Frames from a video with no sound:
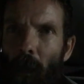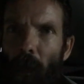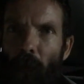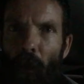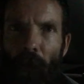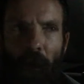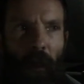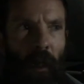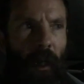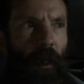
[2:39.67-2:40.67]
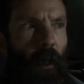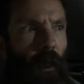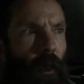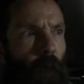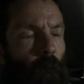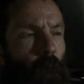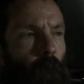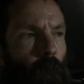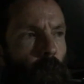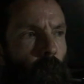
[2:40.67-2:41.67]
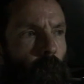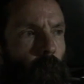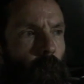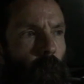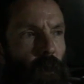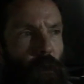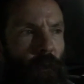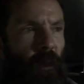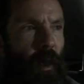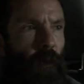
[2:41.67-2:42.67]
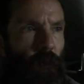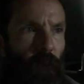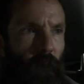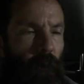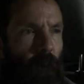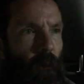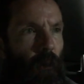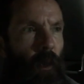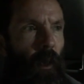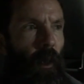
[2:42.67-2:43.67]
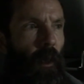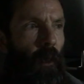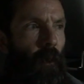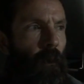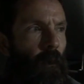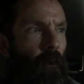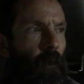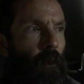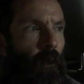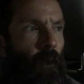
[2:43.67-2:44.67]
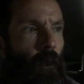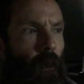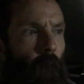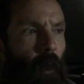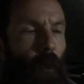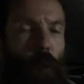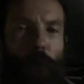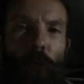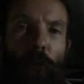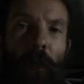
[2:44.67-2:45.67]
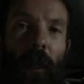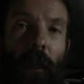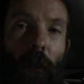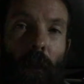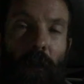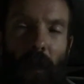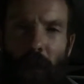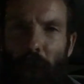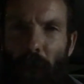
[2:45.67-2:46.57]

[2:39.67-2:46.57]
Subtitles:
It's all very circumstantial. But who you really are is not